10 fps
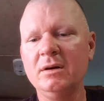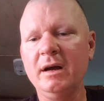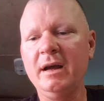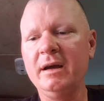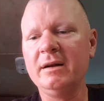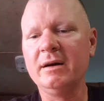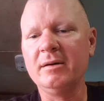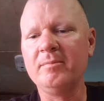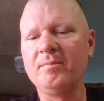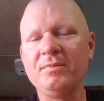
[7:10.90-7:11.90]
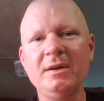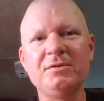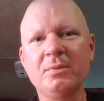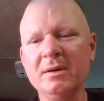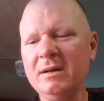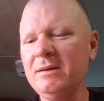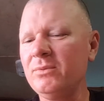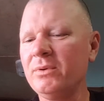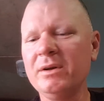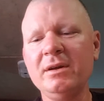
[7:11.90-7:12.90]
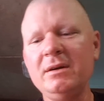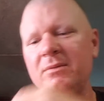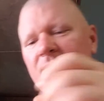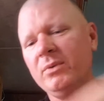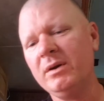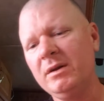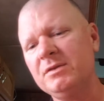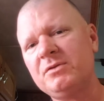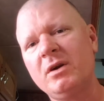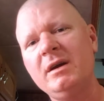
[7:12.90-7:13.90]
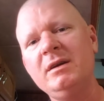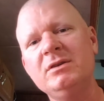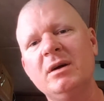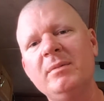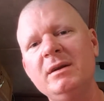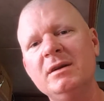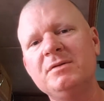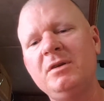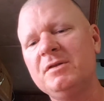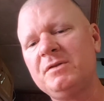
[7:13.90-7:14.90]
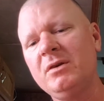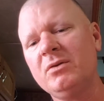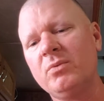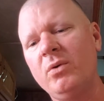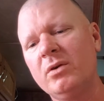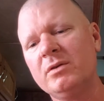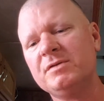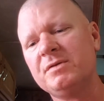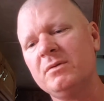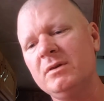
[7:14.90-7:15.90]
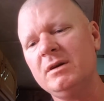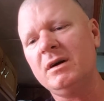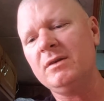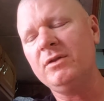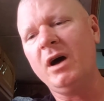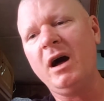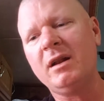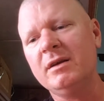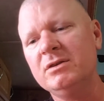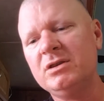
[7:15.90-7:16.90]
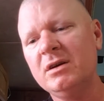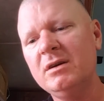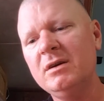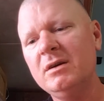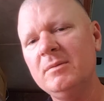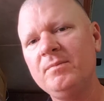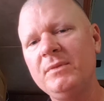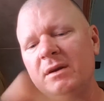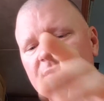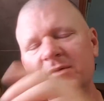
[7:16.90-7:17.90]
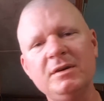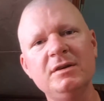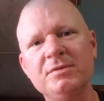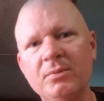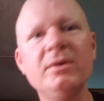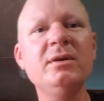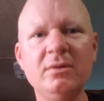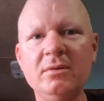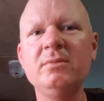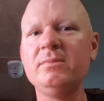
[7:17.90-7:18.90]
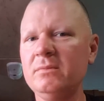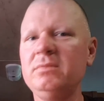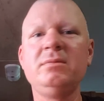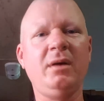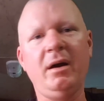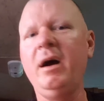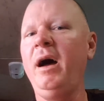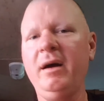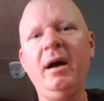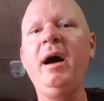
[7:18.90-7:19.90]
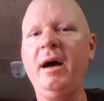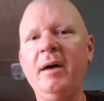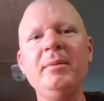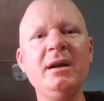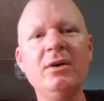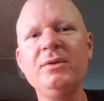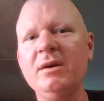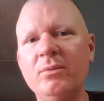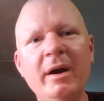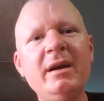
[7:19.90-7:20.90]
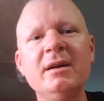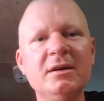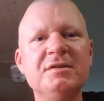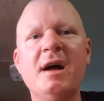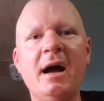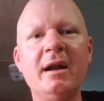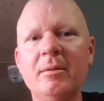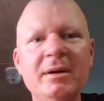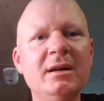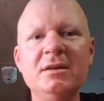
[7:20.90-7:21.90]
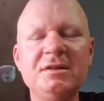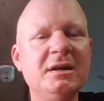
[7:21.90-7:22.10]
And it's really, really, really strange. I mean, this distilled water's knowledge is real. I mean, on the awakening side, I mean, it